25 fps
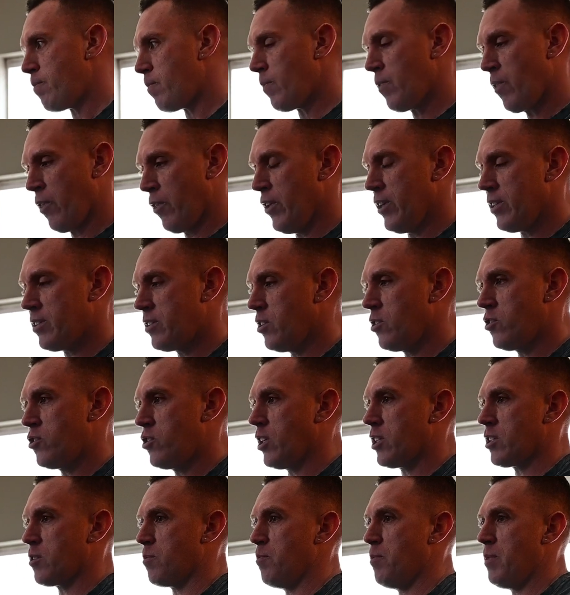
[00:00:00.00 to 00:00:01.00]
this is
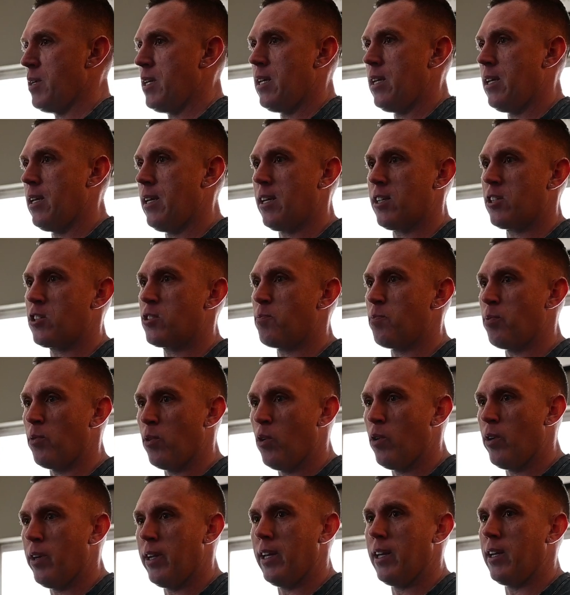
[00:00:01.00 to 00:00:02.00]
just me
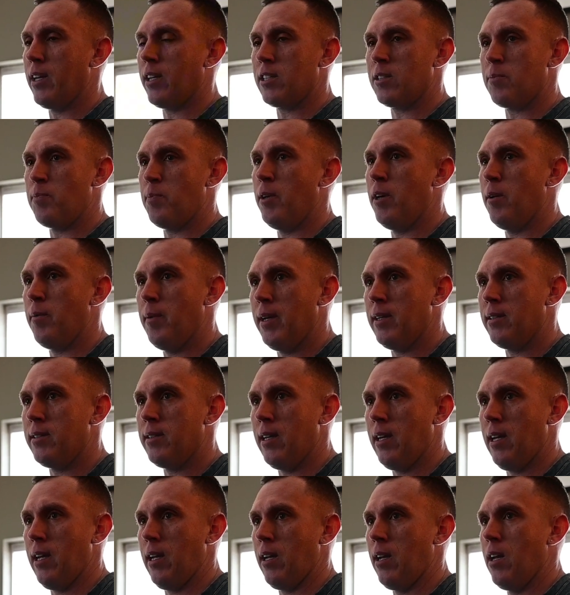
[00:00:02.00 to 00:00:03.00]
exploring and
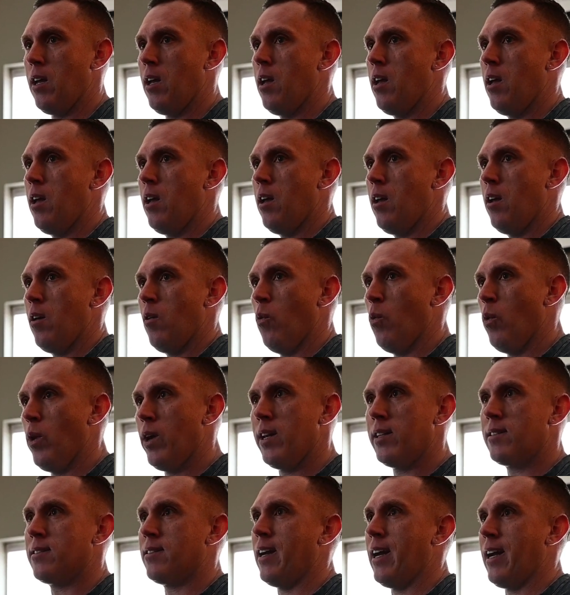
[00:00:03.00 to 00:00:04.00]
experimenting
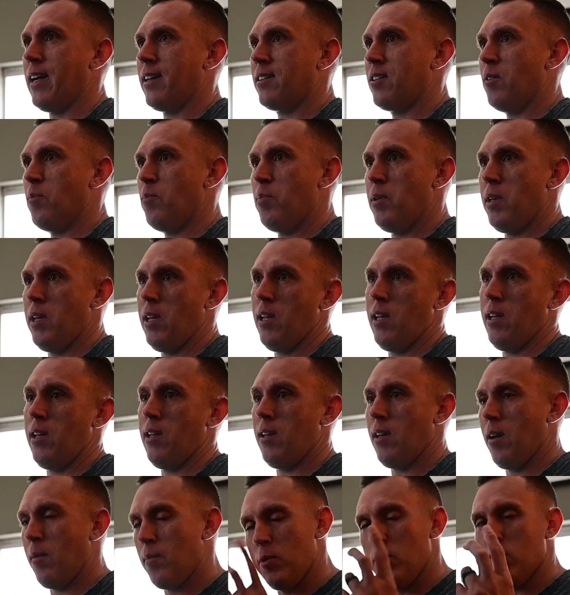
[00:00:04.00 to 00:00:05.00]
what it's like to
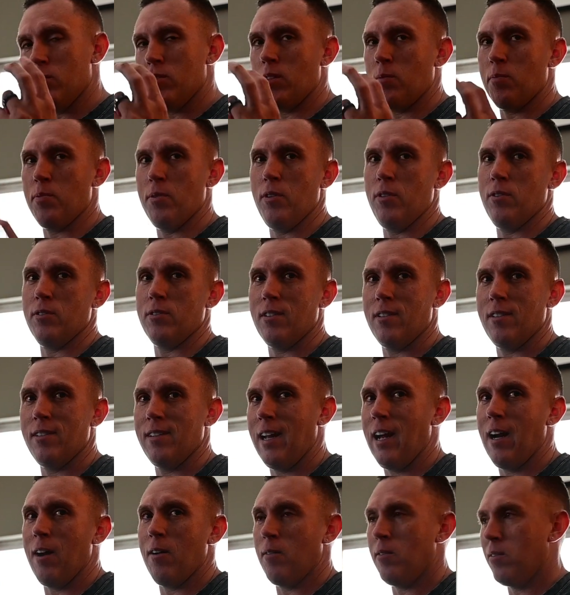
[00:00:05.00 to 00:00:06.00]
be a music producer.
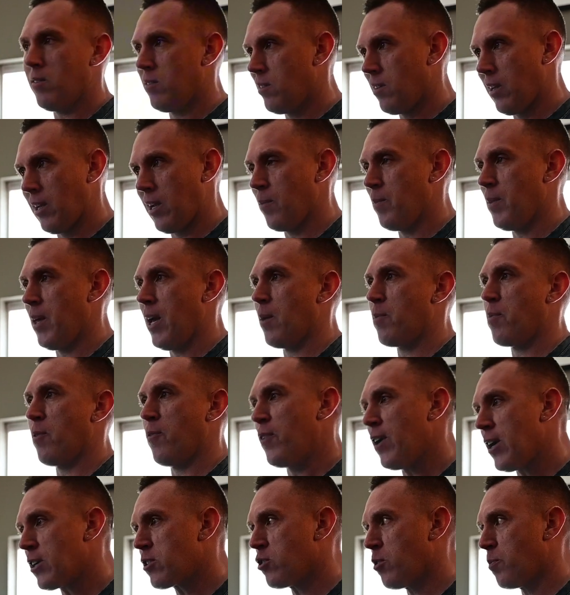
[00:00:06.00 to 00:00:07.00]
Now, like, I'm not a
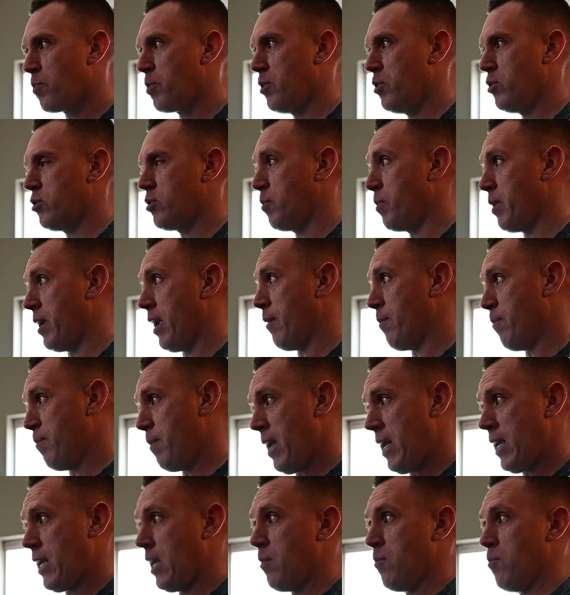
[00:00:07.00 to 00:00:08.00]
professional producer, but I'm
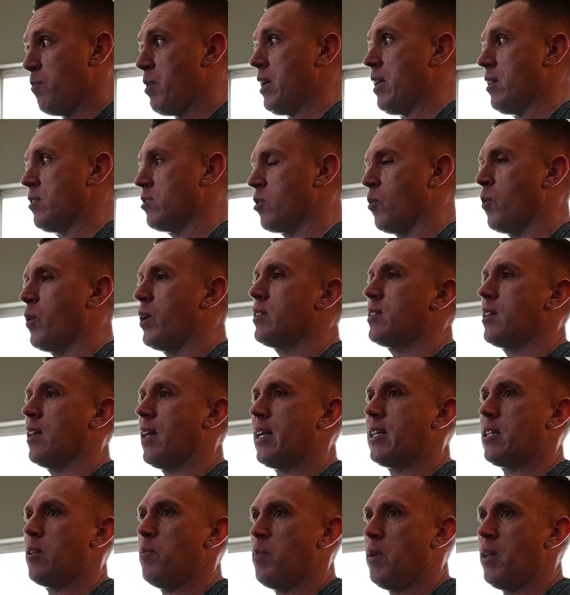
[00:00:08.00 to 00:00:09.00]
making beats. So what is it
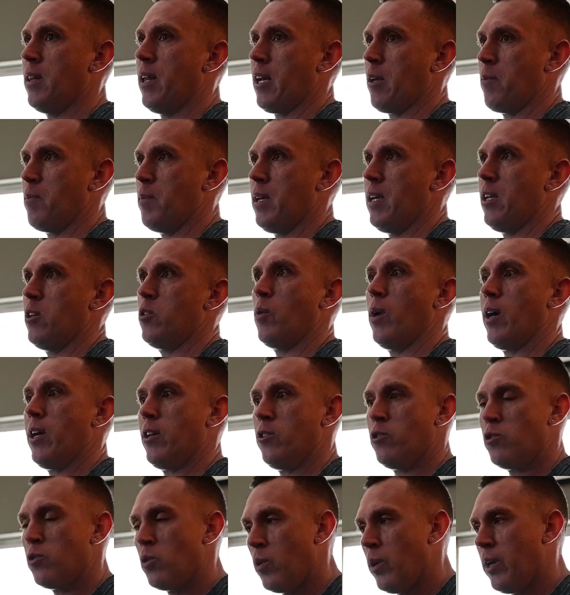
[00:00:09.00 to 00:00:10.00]
like to be like me? Do I
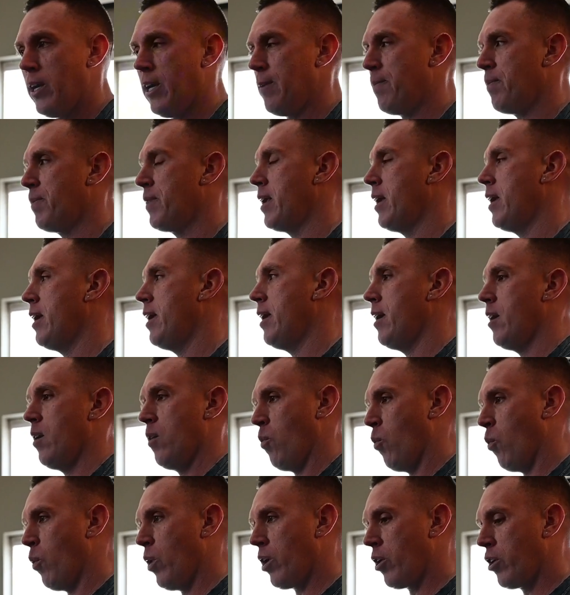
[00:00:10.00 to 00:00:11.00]
enjoy it?
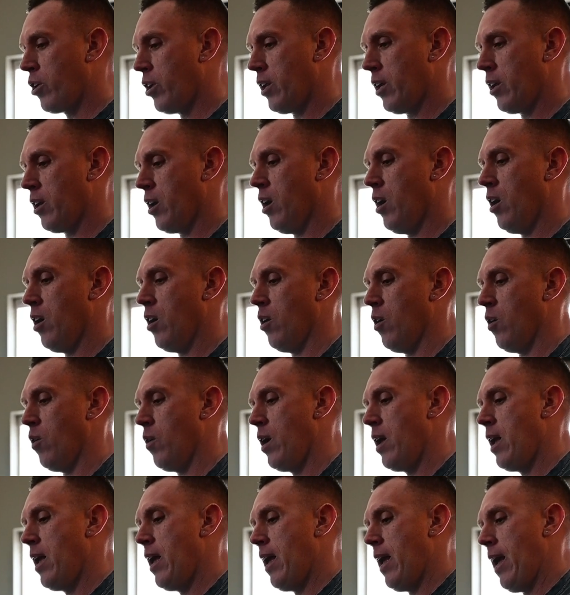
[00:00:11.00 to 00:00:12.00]
Where could it
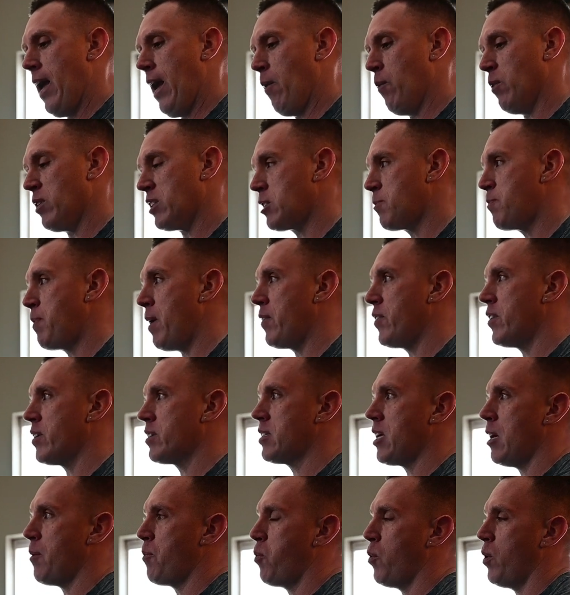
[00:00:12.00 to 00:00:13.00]
go? And what sped
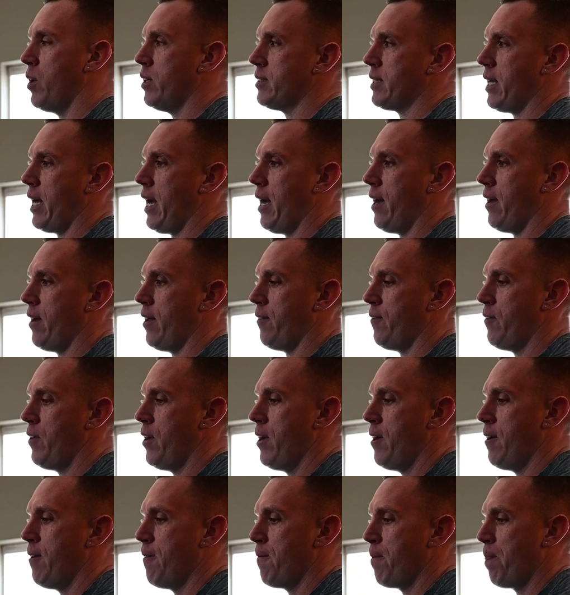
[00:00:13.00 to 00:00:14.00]
this up was I had
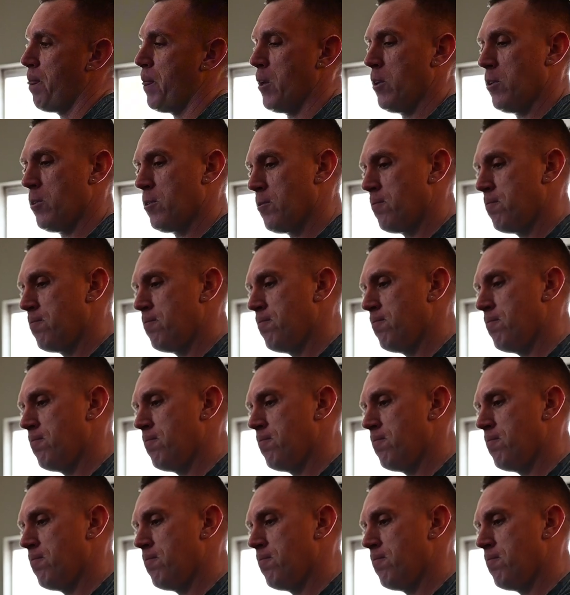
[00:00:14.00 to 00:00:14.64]
the